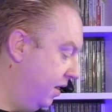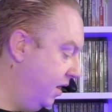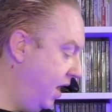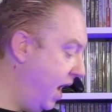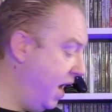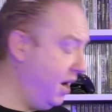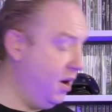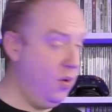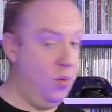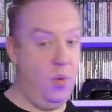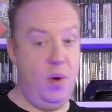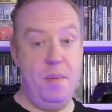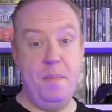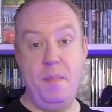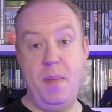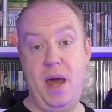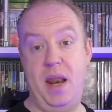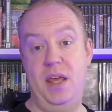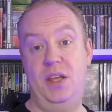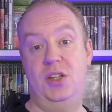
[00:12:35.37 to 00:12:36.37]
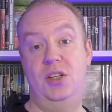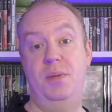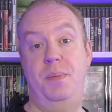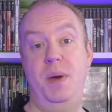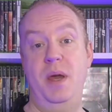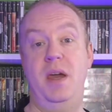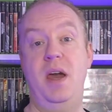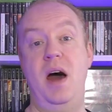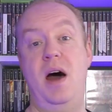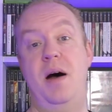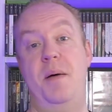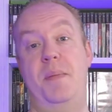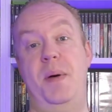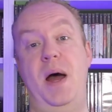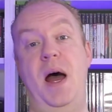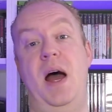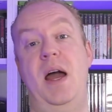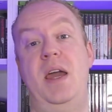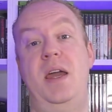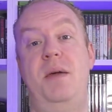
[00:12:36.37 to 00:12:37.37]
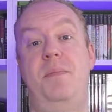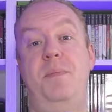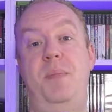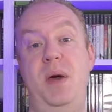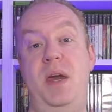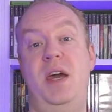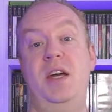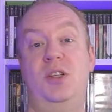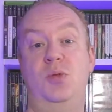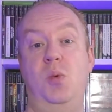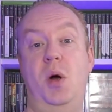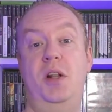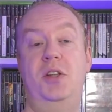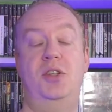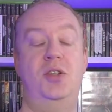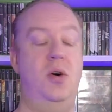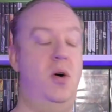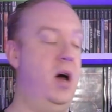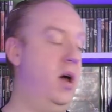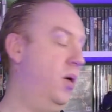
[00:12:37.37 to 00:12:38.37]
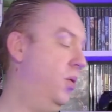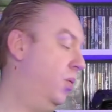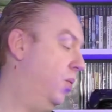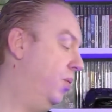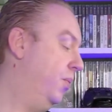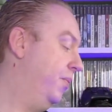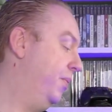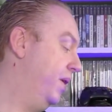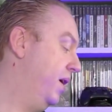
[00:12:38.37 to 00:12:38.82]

Then we managed to pick up a PS1 title.